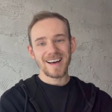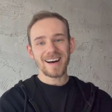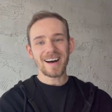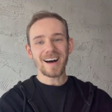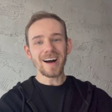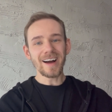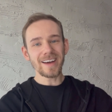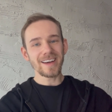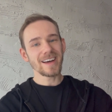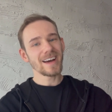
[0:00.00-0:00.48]

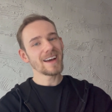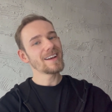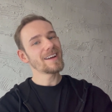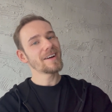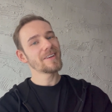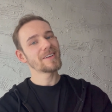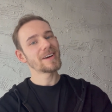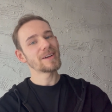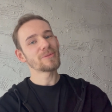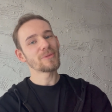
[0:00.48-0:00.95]
Hi,
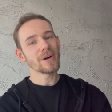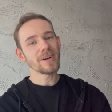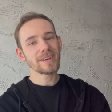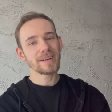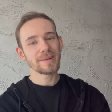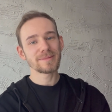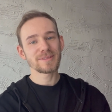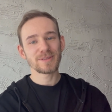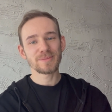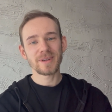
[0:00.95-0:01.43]
hello and
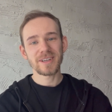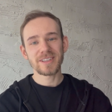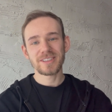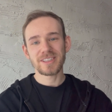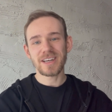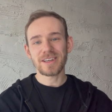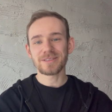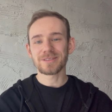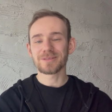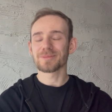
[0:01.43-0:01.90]
welcome to my
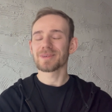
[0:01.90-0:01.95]
channel.